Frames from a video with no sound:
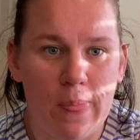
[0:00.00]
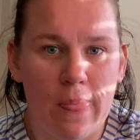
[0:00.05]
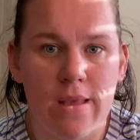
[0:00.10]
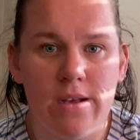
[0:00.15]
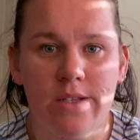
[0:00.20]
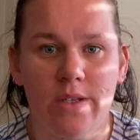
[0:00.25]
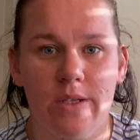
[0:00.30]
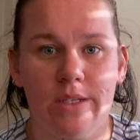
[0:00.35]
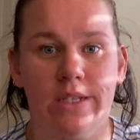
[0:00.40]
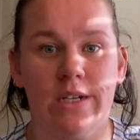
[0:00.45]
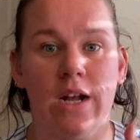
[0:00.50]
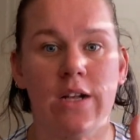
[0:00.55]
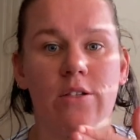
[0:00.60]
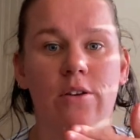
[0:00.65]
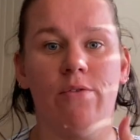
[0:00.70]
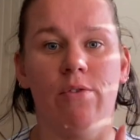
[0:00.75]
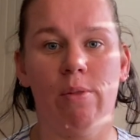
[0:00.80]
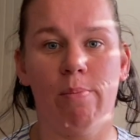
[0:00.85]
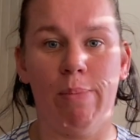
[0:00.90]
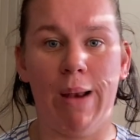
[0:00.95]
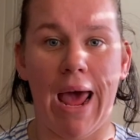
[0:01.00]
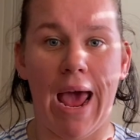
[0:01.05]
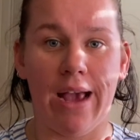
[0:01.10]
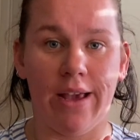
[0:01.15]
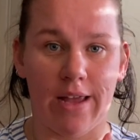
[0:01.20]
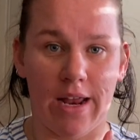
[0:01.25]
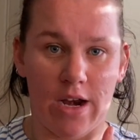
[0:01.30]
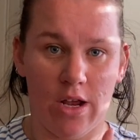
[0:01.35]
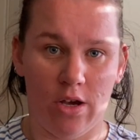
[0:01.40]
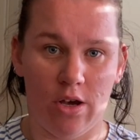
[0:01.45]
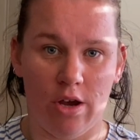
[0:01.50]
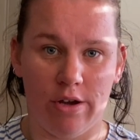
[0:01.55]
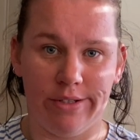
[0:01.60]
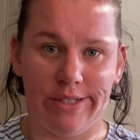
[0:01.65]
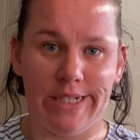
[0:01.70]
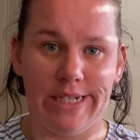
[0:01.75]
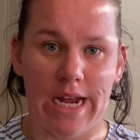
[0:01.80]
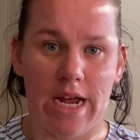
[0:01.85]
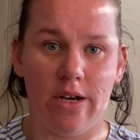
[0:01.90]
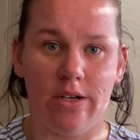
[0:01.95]
So it starts off with black and it goes
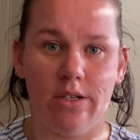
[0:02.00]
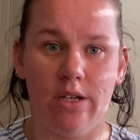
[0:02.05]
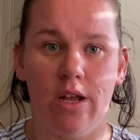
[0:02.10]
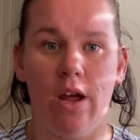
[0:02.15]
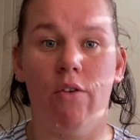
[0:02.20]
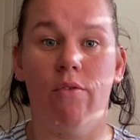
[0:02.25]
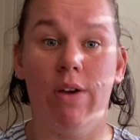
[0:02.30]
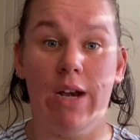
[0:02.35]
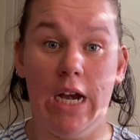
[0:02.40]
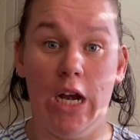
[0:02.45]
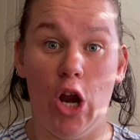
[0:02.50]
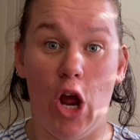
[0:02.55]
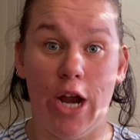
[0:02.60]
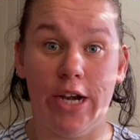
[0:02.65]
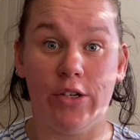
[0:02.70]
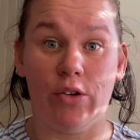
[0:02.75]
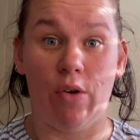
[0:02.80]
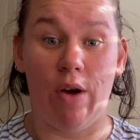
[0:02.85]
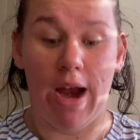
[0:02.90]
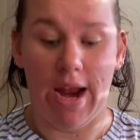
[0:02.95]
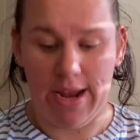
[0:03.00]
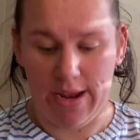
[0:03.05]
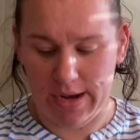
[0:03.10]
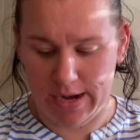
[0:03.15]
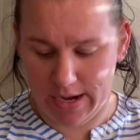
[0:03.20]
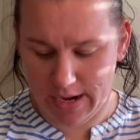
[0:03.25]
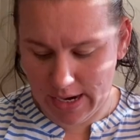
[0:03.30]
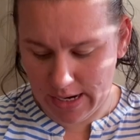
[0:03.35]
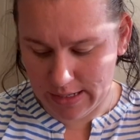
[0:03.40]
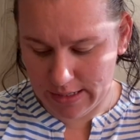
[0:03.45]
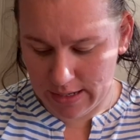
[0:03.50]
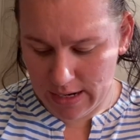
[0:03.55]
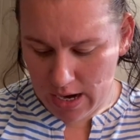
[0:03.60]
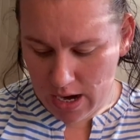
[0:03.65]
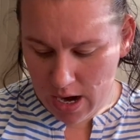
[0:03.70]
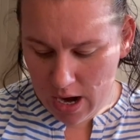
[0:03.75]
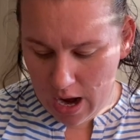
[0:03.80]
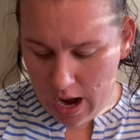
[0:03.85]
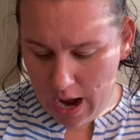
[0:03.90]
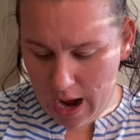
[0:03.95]
down to a really light grey in it.
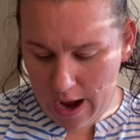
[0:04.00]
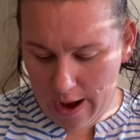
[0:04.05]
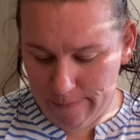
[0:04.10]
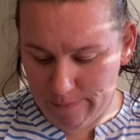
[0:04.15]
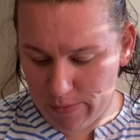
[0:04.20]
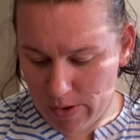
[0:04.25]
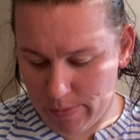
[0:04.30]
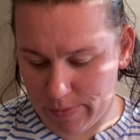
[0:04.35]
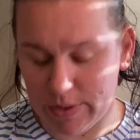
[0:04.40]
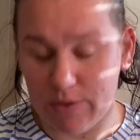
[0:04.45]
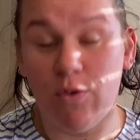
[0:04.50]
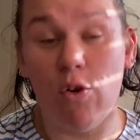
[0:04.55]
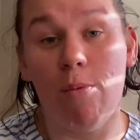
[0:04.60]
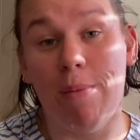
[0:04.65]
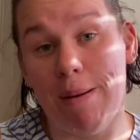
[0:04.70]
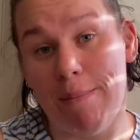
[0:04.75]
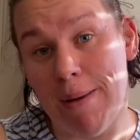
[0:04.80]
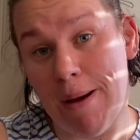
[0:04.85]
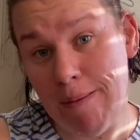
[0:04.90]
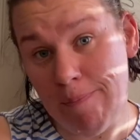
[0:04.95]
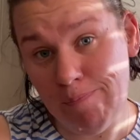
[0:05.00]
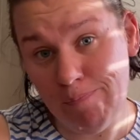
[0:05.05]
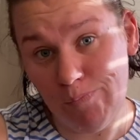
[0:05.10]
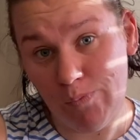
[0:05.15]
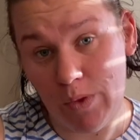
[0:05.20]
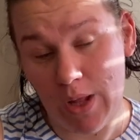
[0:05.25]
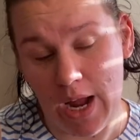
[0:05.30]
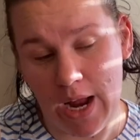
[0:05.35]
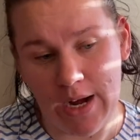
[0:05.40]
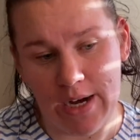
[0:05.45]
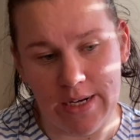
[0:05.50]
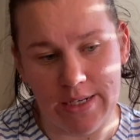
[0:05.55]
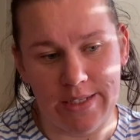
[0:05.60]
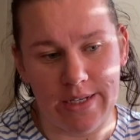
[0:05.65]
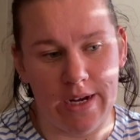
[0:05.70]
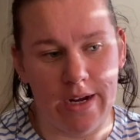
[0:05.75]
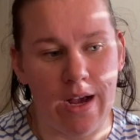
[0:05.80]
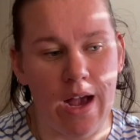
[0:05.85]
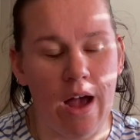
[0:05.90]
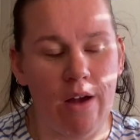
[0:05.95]
It was for my mum, and it's a
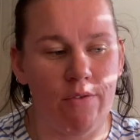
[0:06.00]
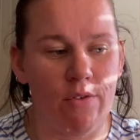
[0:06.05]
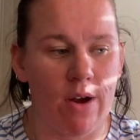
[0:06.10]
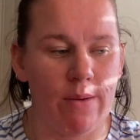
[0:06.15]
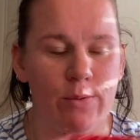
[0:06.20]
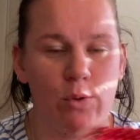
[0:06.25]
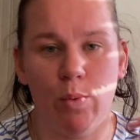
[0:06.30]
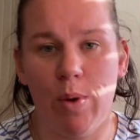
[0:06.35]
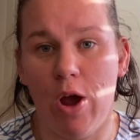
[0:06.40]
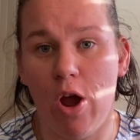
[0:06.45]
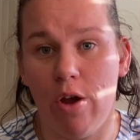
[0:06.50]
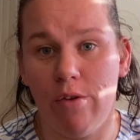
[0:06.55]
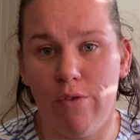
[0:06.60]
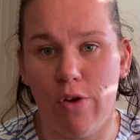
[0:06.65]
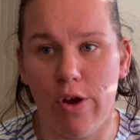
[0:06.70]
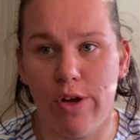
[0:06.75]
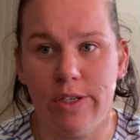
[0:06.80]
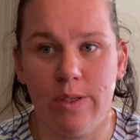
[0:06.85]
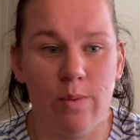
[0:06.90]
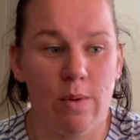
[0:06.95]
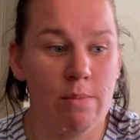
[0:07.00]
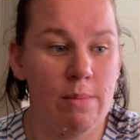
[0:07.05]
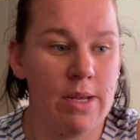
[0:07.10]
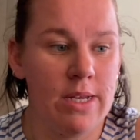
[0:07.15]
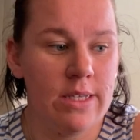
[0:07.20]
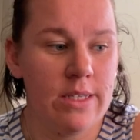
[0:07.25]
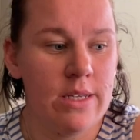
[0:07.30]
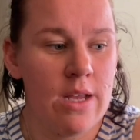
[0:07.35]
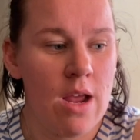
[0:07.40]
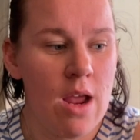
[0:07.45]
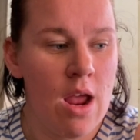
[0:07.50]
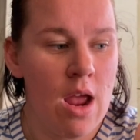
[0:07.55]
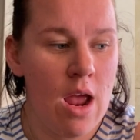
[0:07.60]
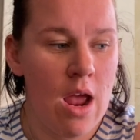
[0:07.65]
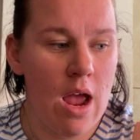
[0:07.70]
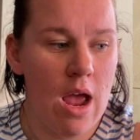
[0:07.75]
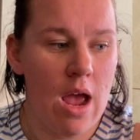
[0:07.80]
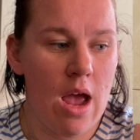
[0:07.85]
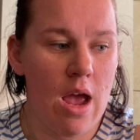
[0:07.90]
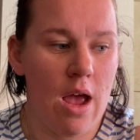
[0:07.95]
cover up to wear over her swimmers
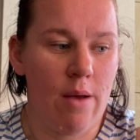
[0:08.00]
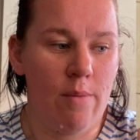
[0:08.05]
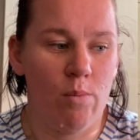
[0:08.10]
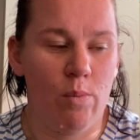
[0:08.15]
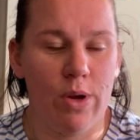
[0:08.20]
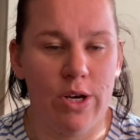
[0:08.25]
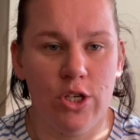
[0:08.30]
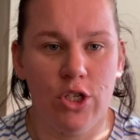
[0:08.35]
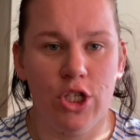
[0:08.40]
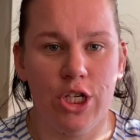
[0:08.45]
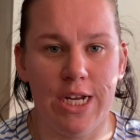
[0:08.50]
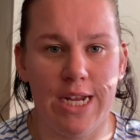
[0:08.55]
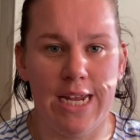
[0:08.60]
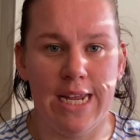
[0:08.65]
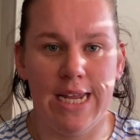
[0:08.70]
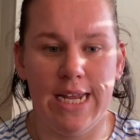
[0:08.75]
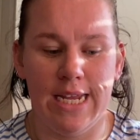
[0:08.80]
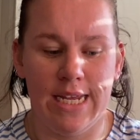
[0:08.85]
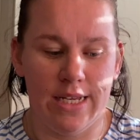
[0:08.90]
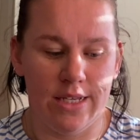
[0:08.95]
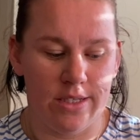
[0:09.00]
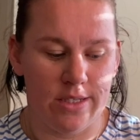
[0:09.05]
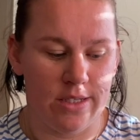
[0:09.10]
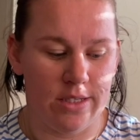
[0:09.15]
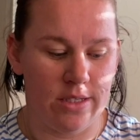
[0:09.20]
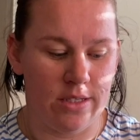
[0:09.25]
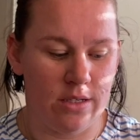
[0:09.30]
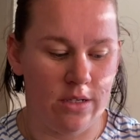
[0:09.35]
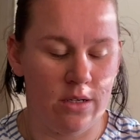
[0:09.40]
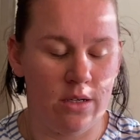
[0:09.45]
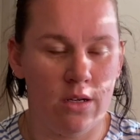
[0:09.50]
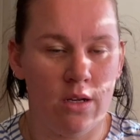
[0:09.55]
when she is